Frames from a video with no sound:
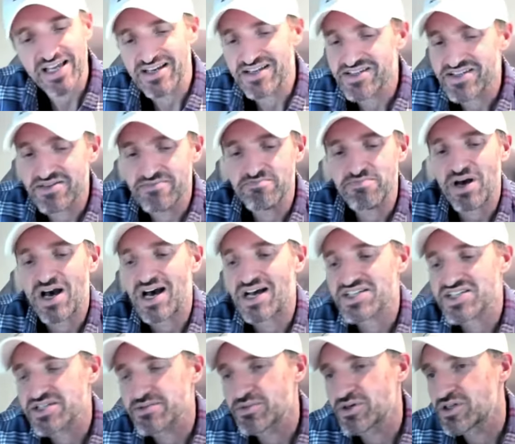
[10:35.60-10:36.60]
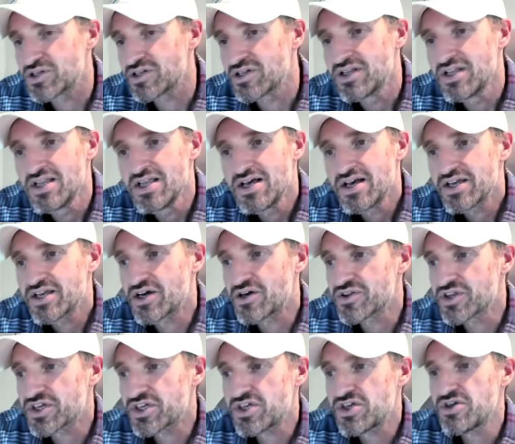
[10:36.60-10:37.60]
Again, is it possible? you know,
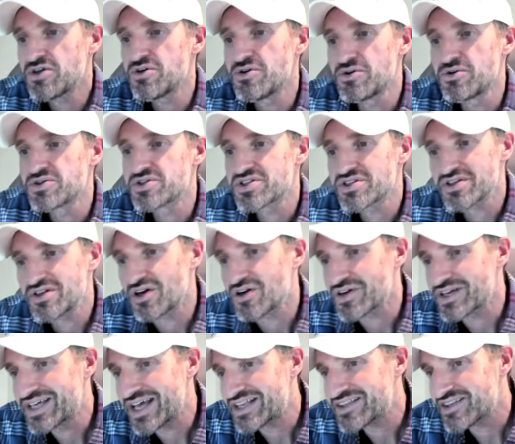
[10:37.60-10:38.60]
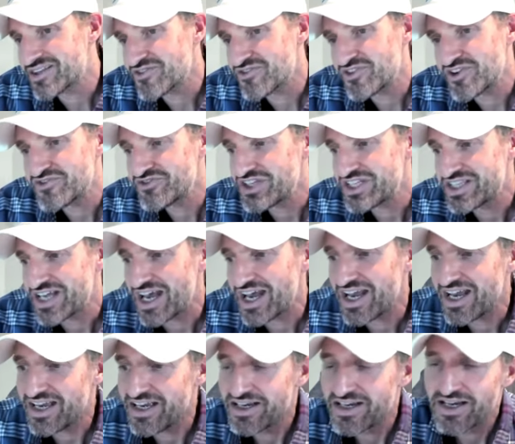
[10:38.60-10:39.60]
the Qs, you know, get to the 50
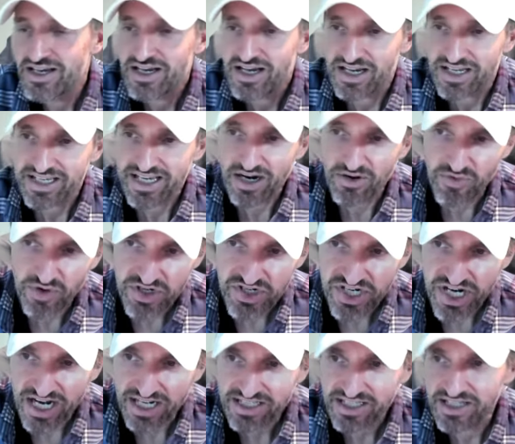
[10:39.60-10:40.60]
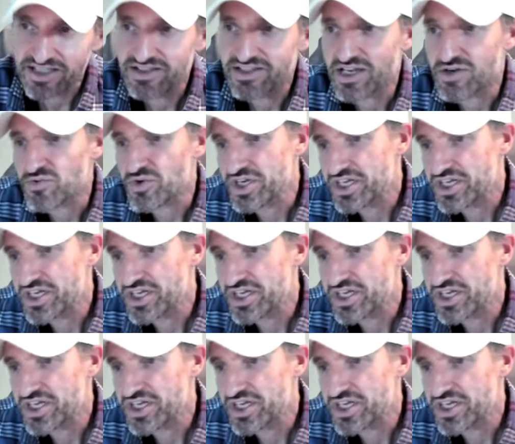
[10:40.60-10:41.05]
day get rejected, then